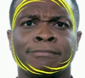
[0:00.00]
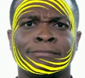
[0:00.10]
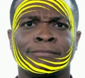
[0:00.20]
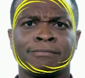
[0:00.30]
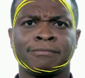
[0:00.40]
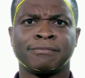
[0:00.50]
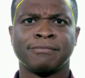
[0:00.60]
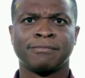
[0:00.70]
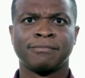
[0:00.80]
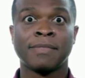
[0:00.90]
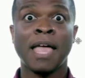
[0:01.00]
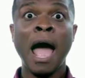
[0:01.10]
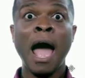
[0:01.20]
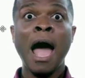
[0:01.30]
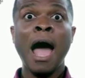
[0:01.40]
that sort of has a
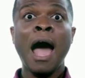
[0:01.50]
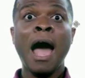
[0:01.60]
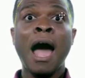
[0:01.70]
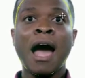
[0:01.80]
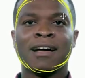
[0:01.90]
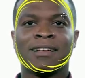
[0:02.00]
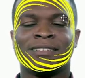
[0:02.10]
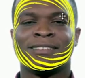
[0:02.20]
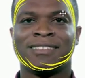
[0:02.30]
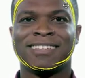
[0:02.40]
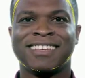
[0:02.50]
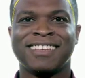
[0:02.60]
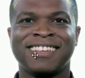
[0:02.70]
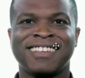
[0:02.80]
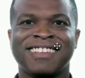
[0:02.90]
spiral coming in and
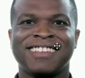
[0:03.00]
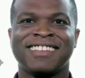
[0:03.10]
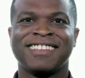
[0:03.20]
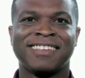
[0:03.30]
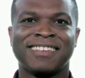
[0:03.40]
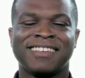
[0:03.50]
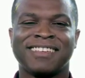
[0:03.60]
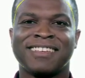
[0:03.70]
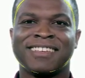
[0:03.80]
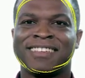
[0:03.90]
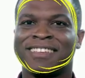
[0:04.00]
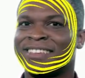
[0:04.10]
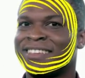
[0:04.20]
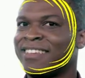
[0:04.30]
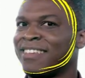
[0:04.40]
then coming out.
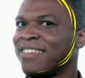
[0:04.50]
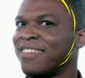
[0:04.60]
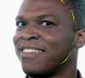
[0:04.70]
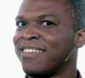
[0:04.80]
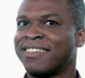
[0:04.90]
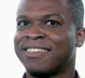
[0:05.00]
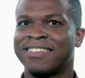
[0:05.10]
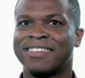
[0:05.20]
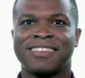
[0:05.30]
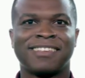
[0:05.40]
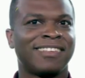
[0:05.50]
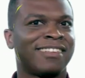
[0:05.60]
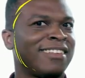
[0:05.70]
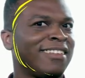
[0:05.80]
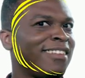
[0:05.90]
I'm just going to adjust my S
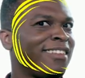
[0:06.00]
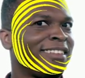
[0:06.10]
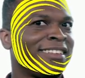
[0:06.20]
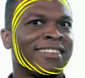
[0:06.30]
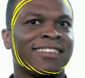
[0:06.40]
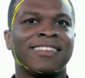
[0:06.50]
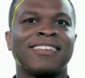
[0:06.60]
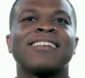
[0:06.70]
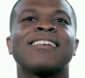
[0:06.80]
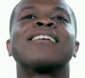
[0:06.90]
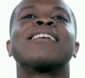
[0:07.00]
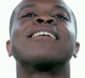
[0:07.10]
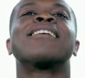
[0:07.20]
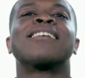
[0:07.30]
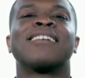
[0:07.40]
D F star field radiuses.
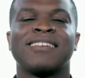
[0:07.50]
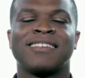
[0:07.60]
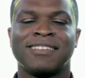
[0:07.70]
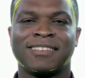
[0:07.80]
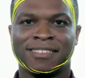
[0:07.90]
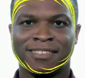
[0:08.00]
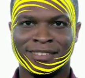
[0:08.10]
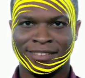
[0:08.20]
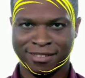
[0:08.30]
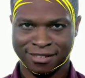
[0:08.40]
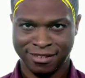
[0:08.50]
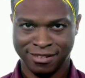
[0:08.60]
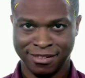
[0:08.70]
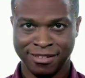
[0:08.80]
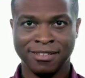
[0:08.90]
So my outer radius, I'm
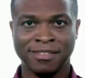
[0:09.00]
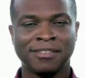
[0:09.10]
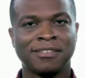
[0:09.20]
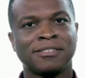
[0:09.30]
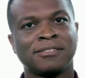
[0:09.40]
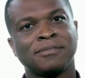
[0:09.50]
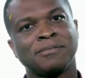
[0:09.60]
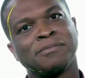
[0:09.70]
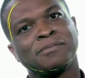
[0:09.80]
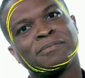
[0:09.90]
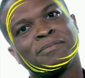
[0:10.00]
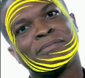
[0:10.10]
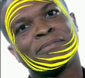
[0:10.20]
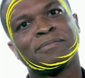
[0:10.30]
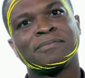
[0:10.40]
just going to make
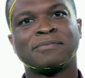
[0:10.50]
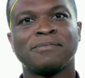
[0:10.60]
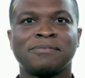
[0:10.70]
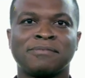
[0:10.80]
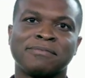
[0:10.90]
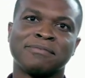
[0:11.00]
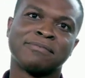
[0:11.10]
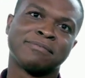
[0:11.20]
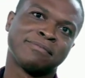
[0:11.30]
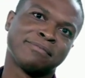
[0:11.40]
zero point two,